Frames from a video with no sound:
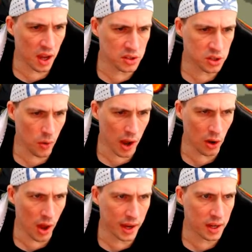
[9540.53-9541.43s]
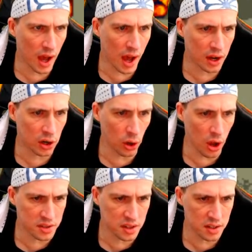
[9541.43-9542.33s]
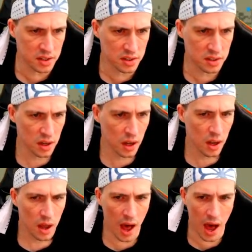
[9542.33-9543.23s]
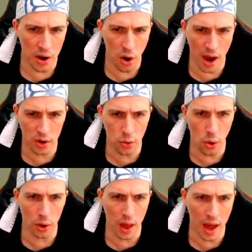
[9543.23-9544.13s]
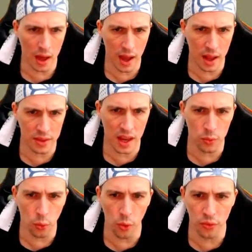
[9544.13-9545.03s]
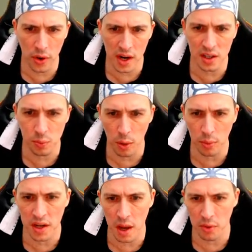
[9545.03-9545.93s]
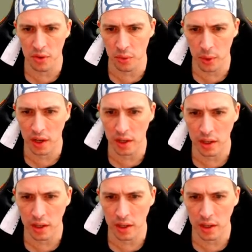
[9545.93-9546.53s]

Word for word: So I like Colossus, Nightcrawler, and then Wolverine's probably number 3.